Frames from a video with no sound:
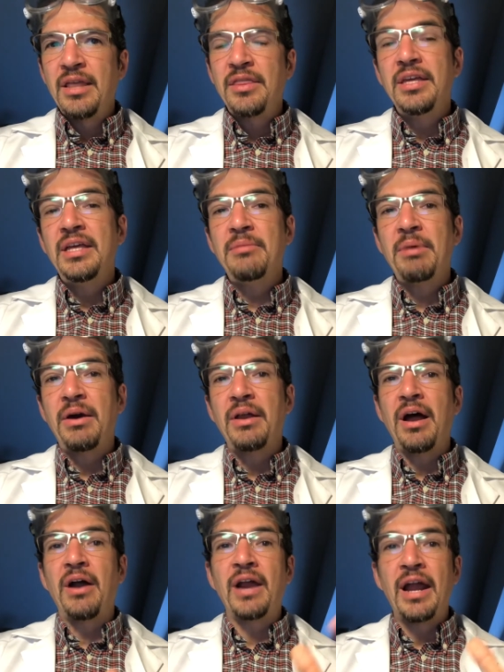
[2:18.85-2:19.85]
thinking about
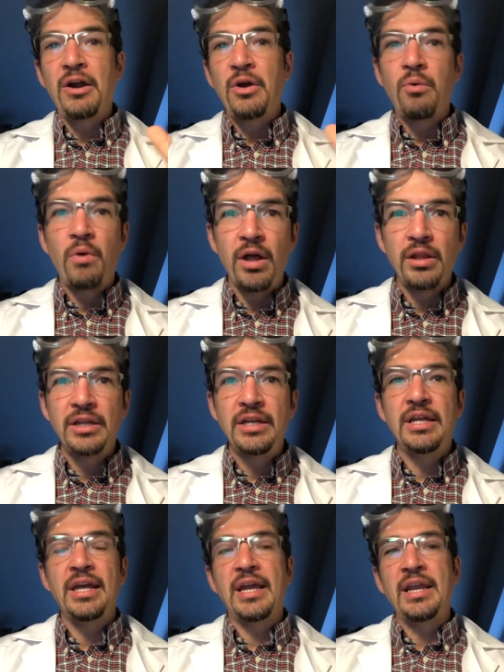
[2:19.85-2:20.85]
our air
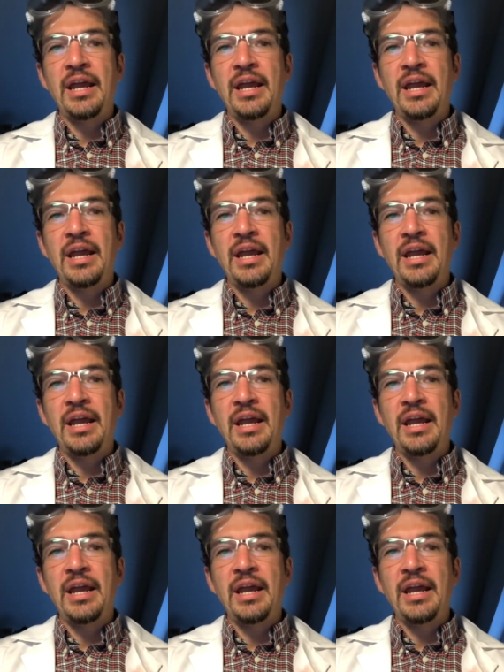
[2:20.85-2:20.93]
quality and